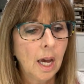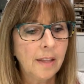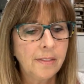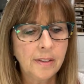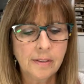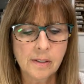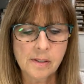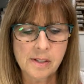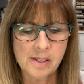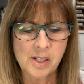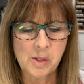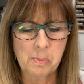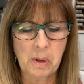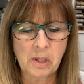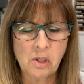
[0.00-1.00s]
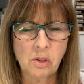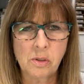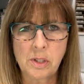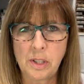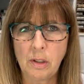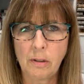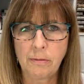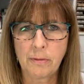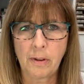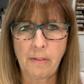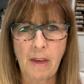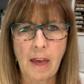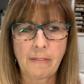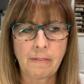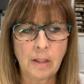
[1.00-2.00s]
I think there's a special deal for
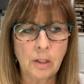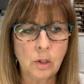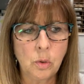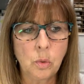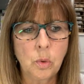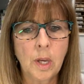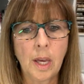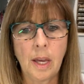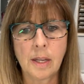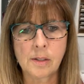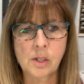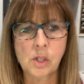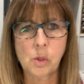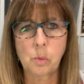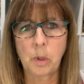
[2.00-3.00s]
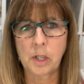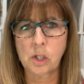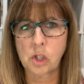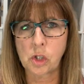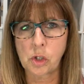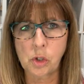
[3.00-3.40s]
that, that you can switch